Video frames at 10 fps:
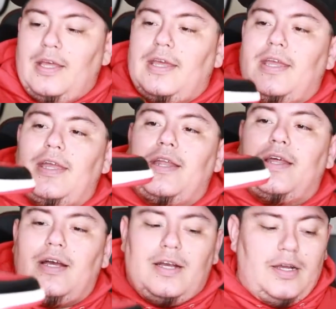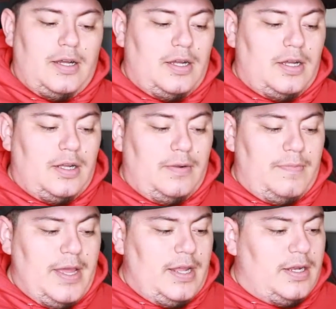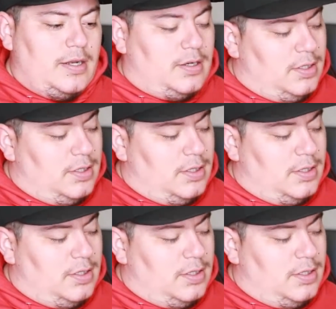And man,